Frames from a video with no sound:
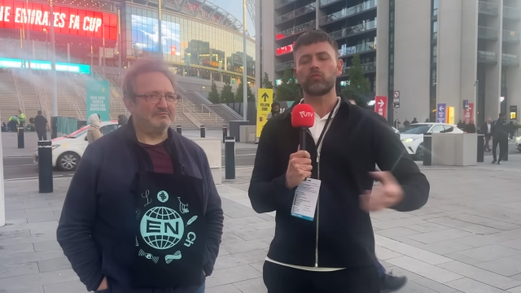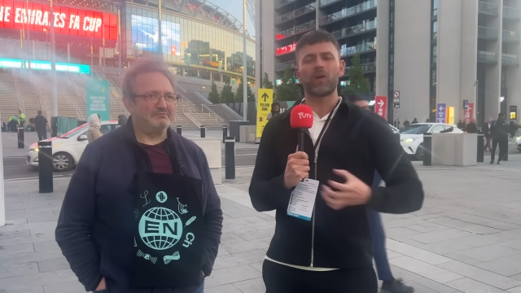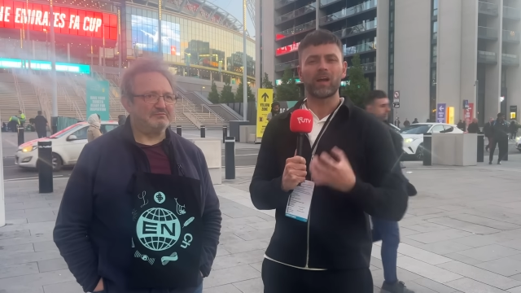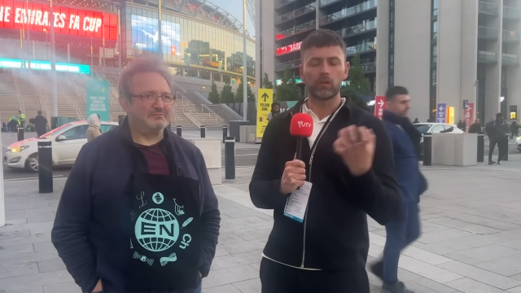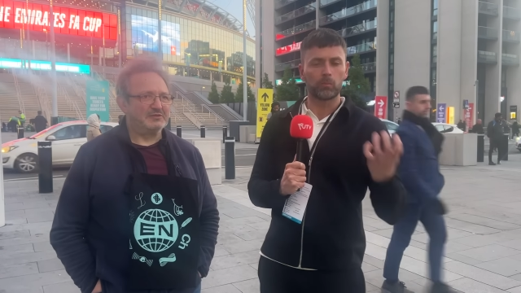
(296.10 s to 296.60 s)

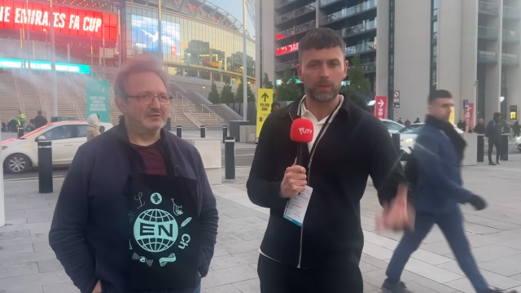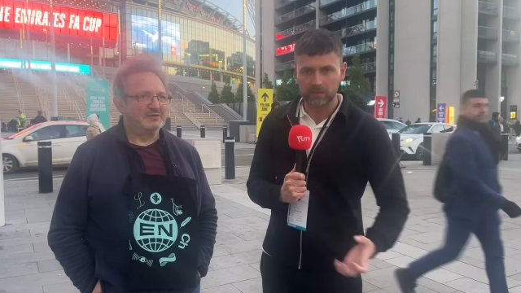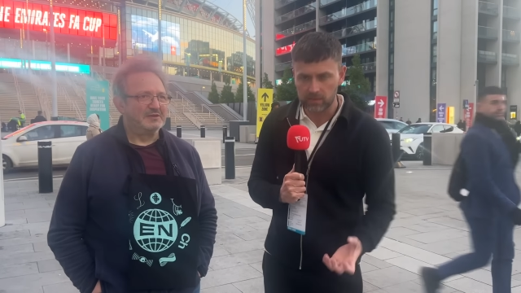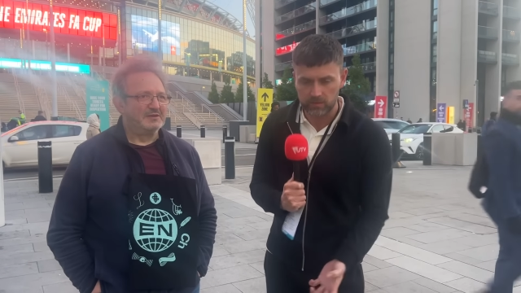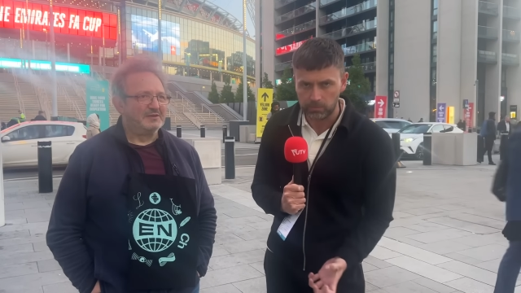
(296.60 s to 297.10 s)
Speaker 1: final being
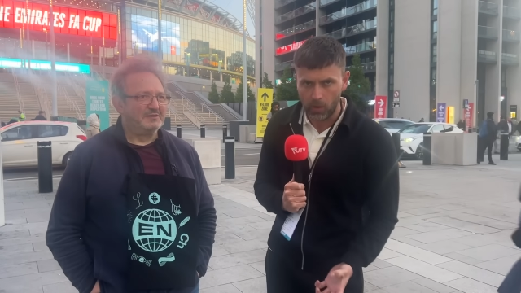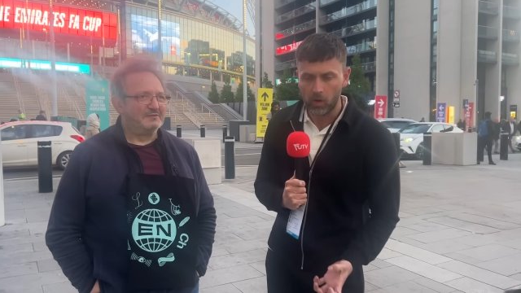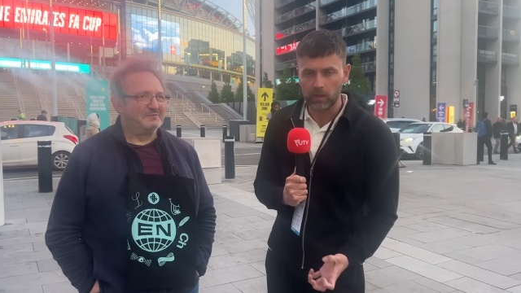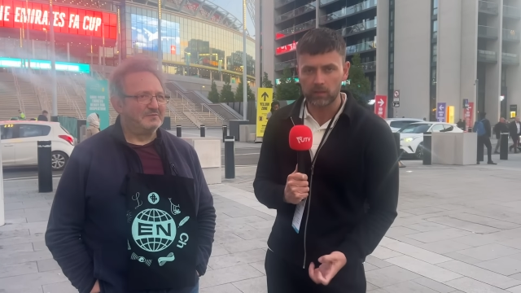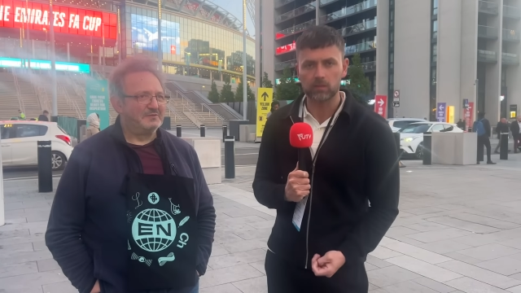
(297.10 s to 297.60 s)

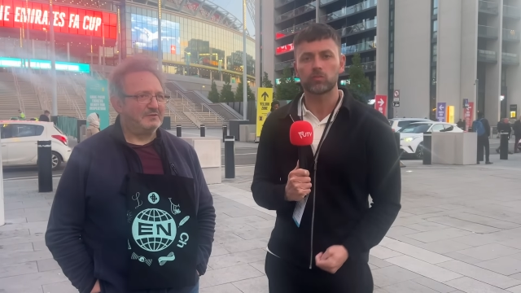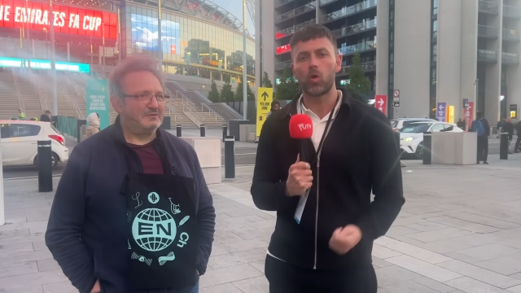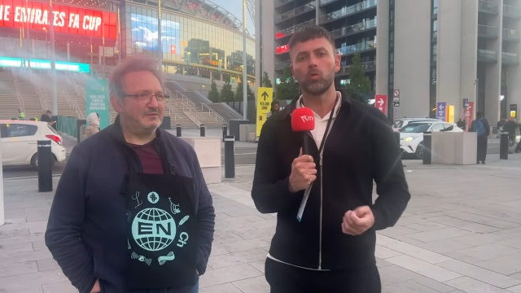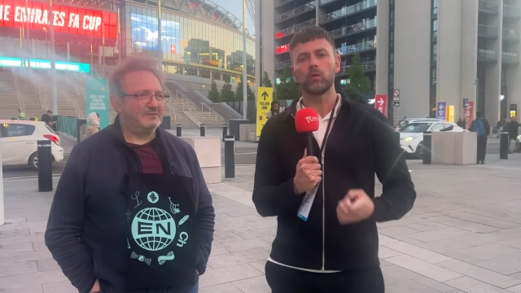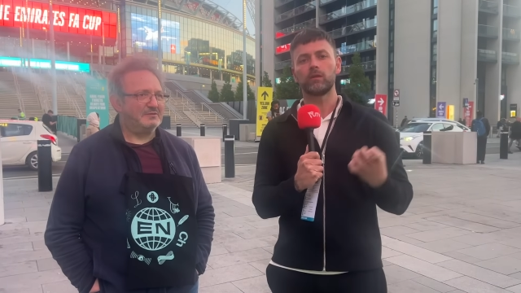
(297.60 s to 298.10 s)
disappointed? There's
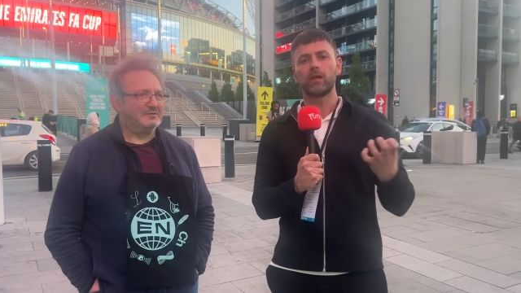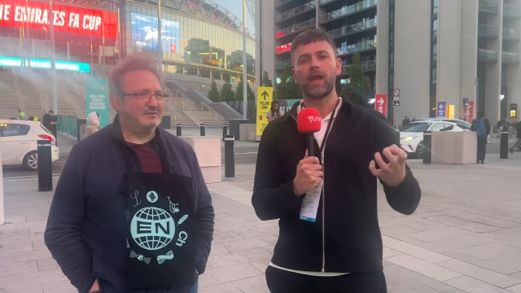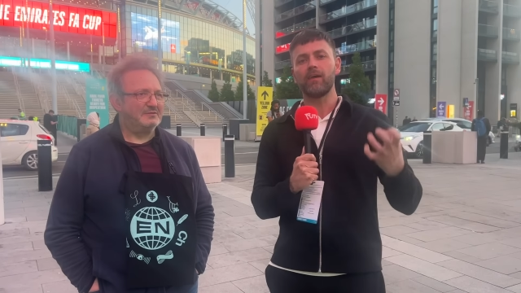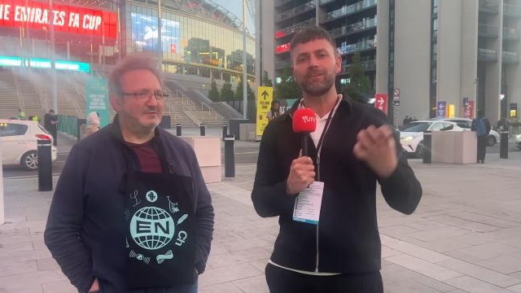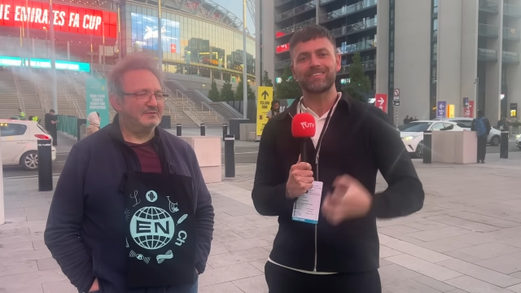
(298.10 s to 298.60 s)
only
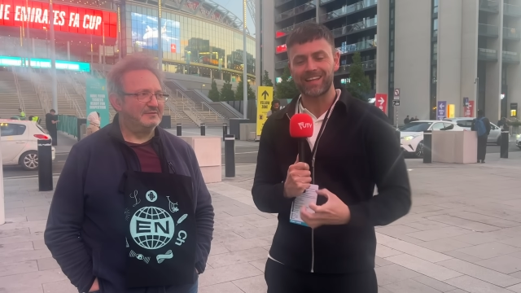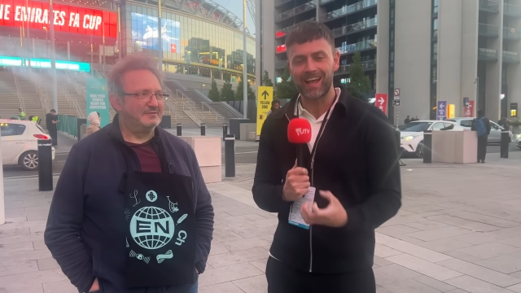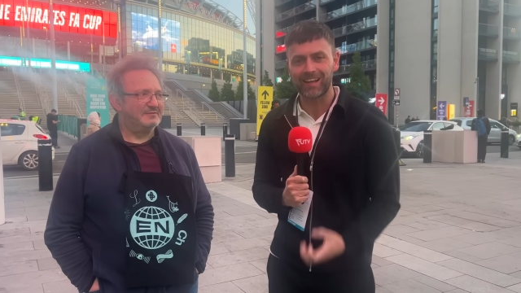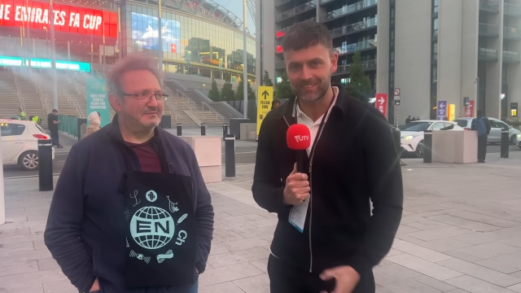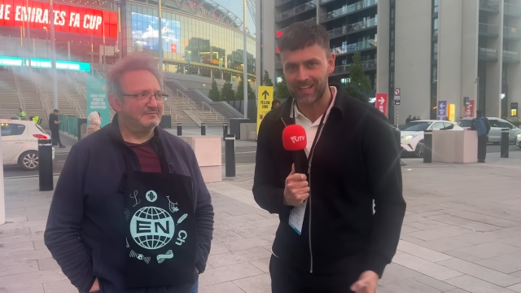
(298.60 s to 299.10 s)
Erik
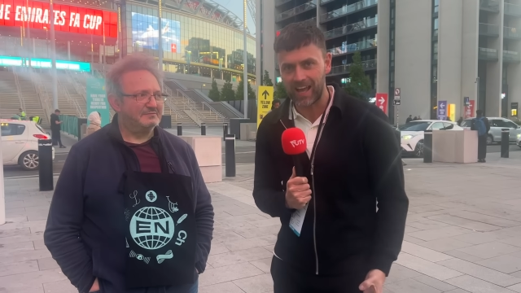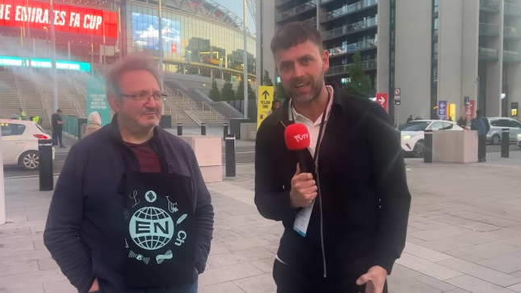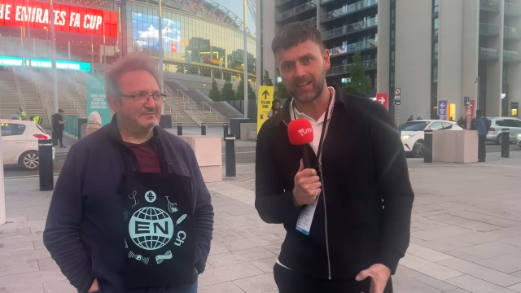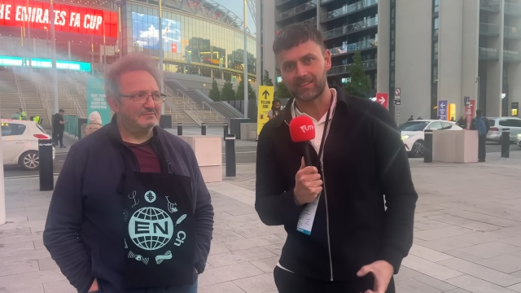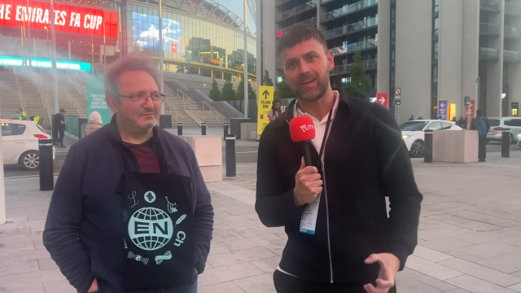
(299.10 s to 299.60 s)
Ten
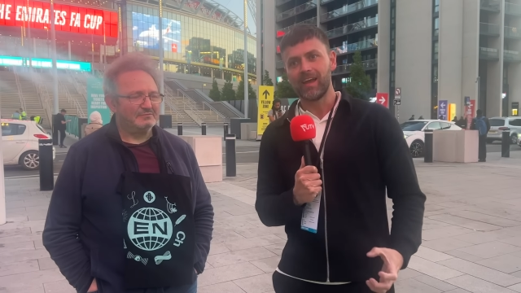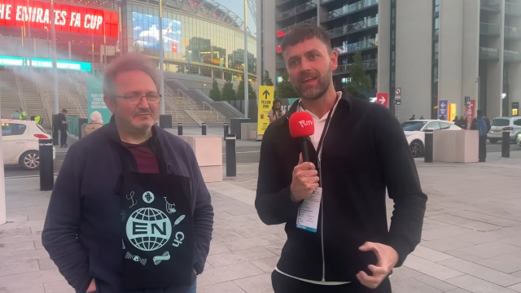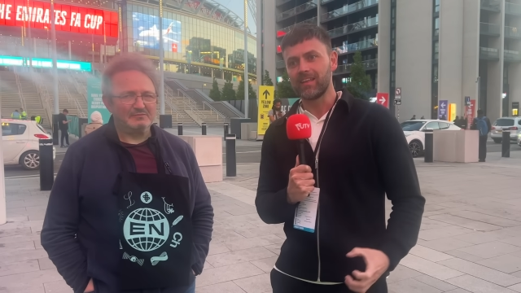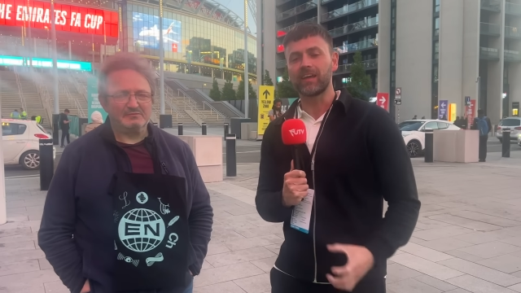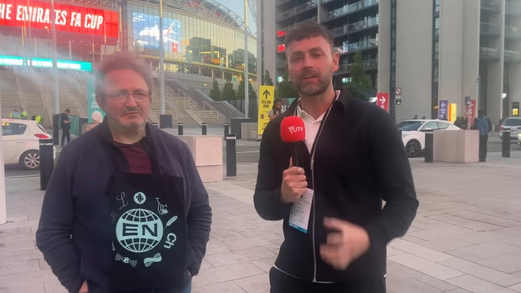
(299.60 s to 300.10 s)
United
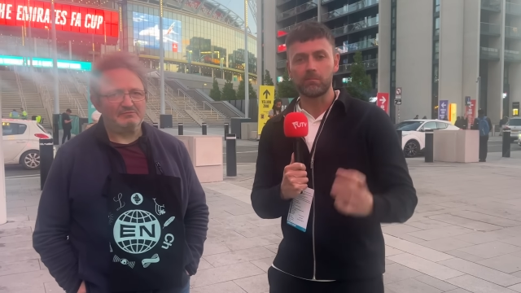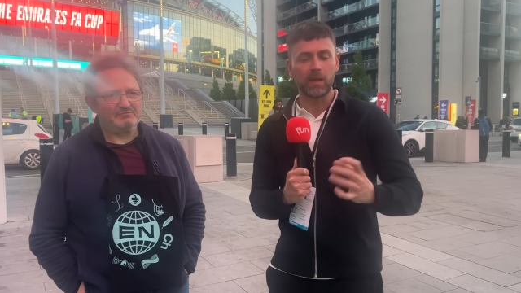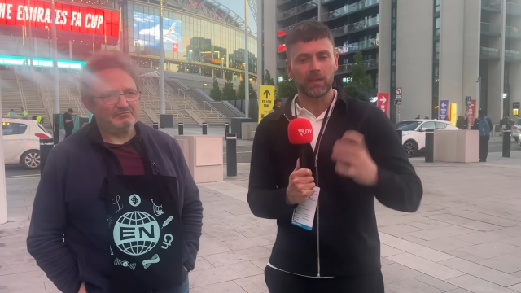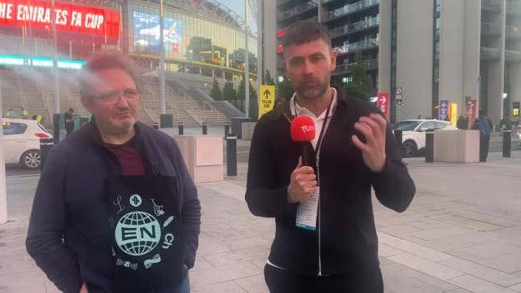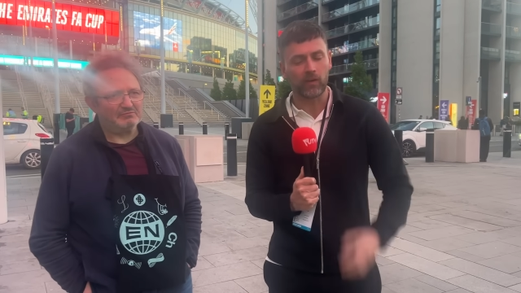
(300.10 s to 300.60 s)
that can
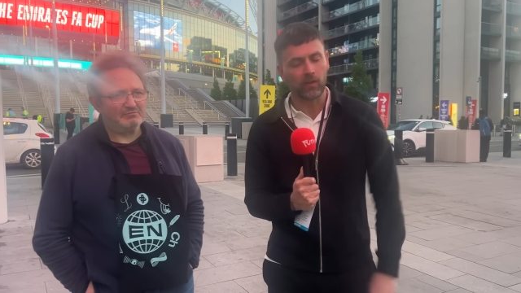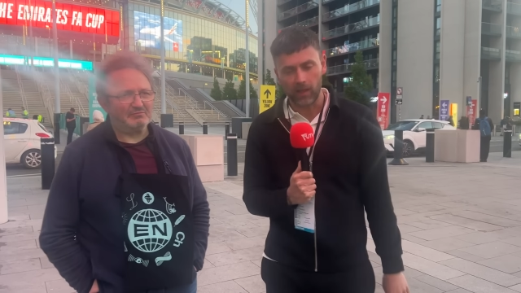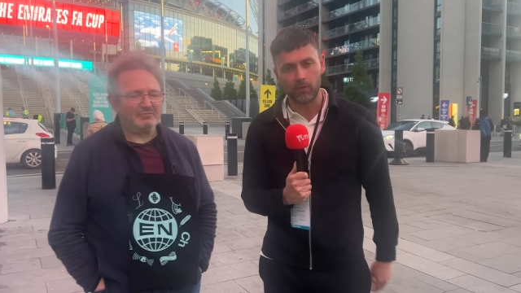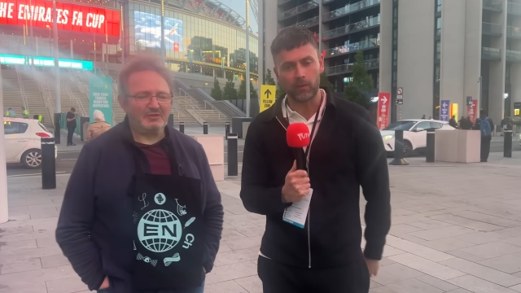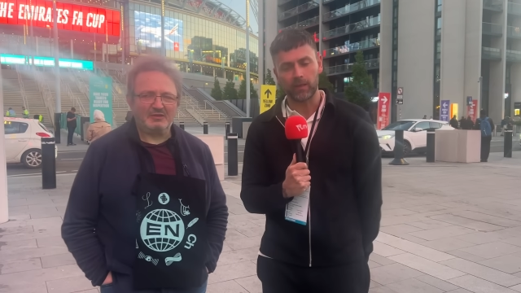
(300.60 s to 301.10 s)
make you feel
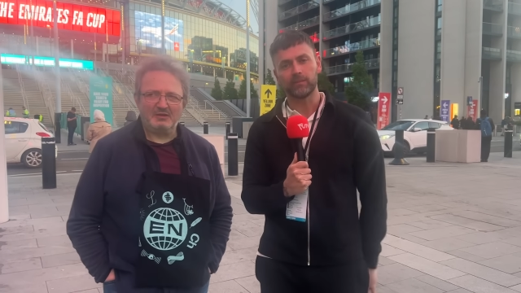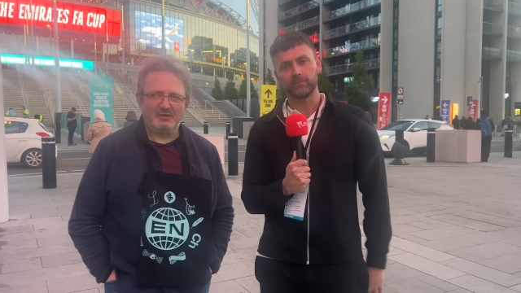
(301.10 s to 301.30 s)
that way.